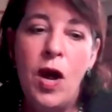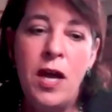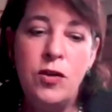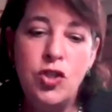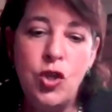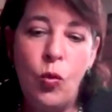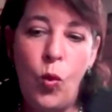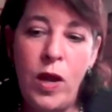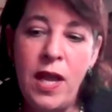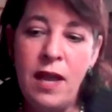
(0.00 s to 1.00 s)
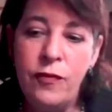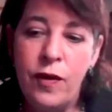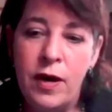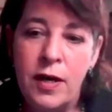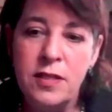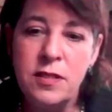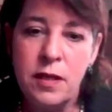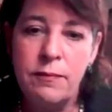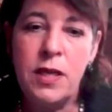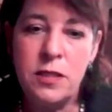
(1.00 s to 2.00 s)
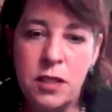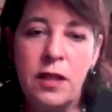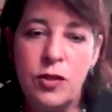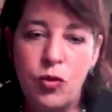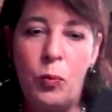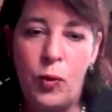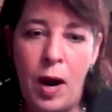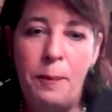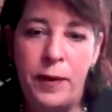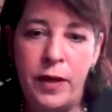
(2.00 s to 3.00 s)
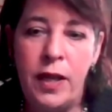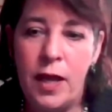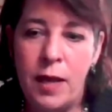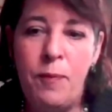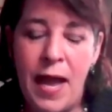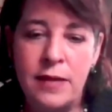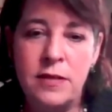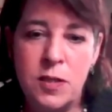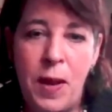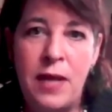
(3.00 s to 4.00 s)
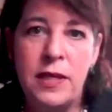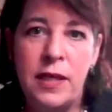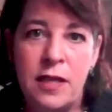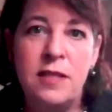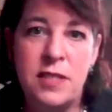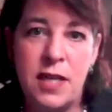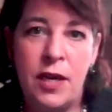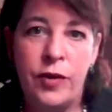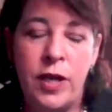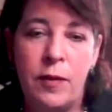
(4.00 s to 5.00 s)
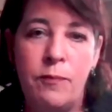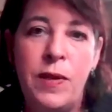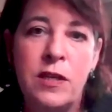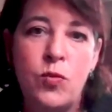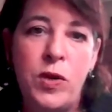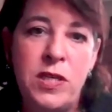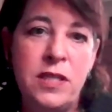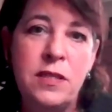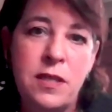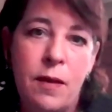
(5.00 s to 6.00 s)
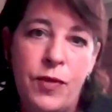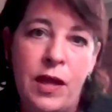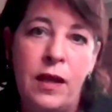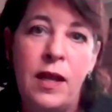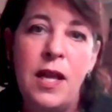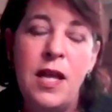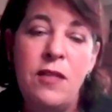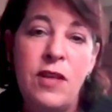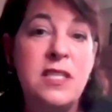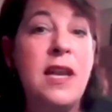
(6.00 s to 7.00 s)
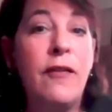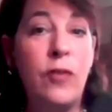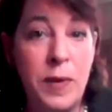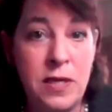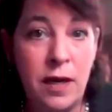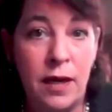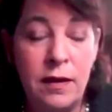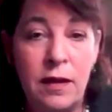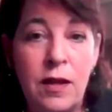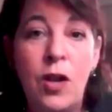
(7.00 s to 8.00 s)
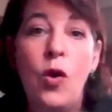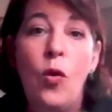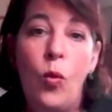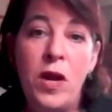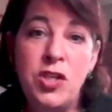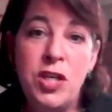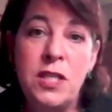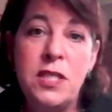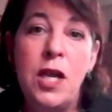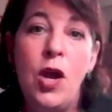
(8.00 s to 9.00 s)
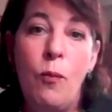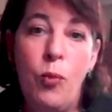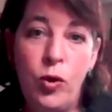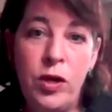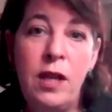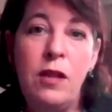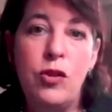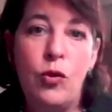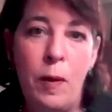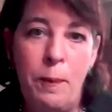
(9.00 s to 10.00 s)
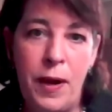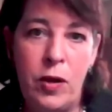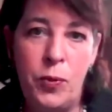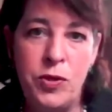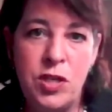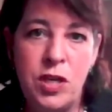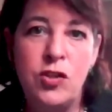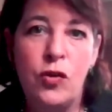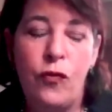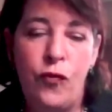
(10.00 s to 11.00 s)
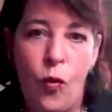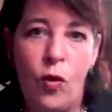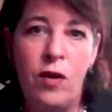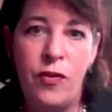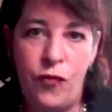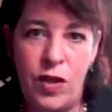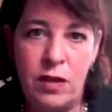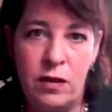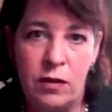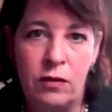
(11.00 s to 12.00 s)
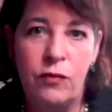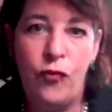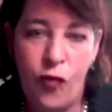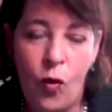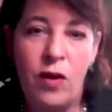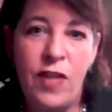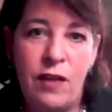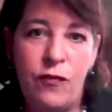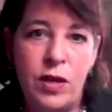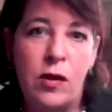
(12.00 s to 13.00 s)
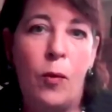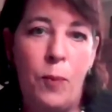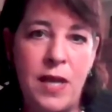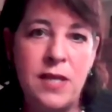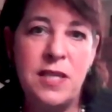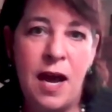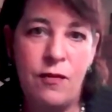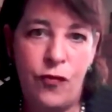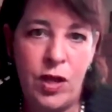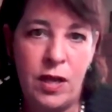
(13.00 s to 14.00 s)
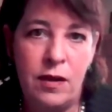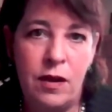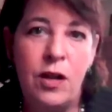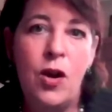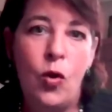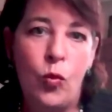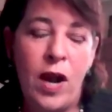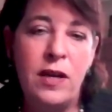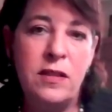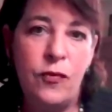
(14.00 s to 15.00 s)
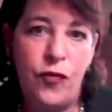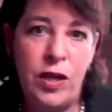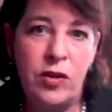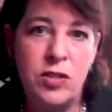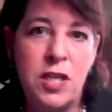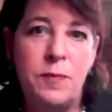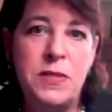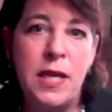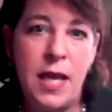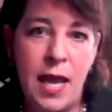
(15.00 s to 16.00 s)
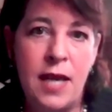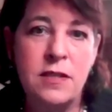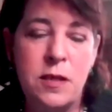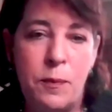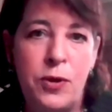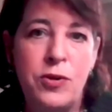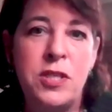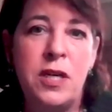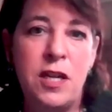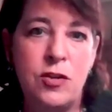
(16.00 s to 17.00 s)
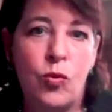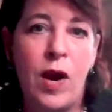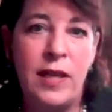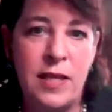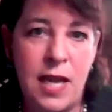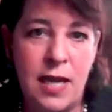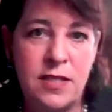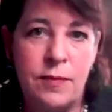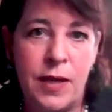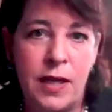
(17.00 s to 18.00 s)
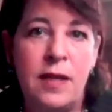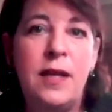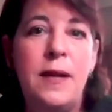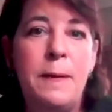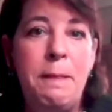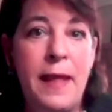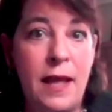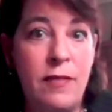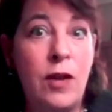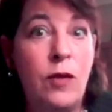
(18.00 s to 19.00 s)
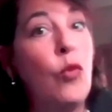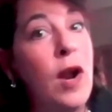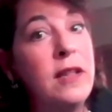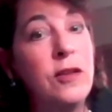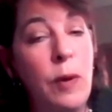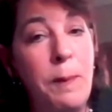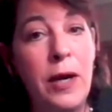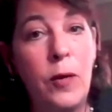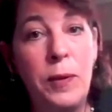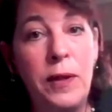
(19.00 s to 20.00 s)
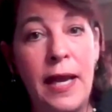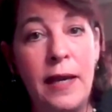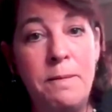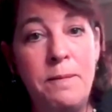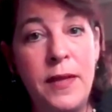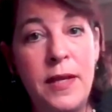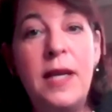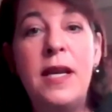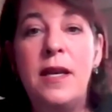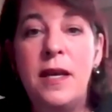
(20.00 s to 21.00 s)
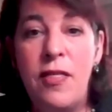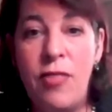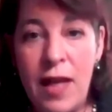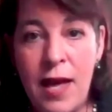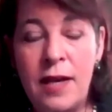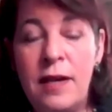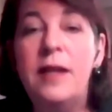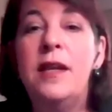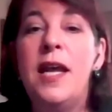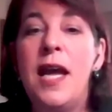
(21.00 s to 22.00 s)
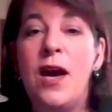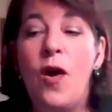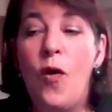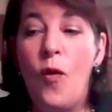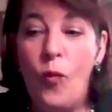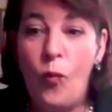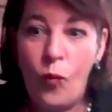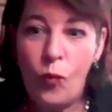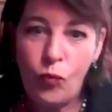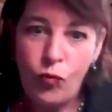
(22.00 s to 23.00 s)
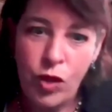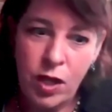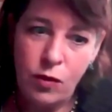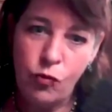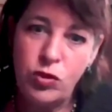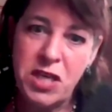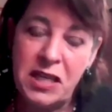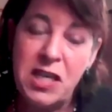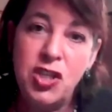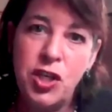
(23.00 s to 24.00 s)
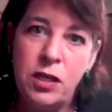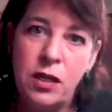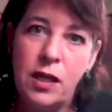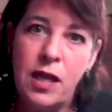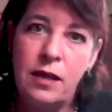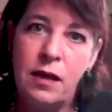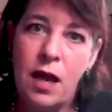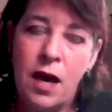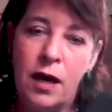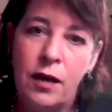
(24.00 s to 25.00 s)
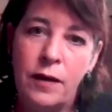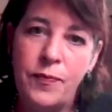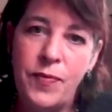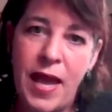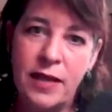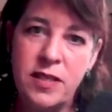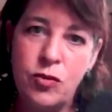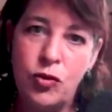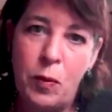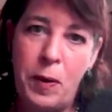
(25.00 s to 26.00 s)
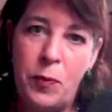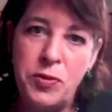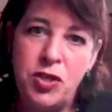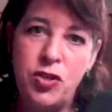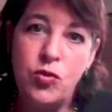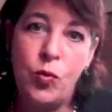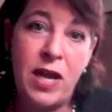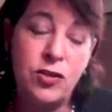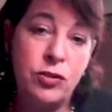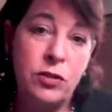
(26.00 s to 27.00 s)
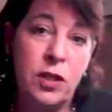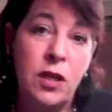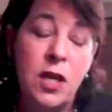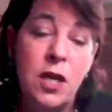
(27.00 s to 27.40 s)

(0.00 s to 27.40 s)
And so we have some intellectual property and patents pending in this area because we did something that's never been done, which is putting the repair procedure for that vehicle based on VIN right at the fingertips as the person is writing the estimate and then writing the repair plan. Then the technician can access those repair procedures. We actually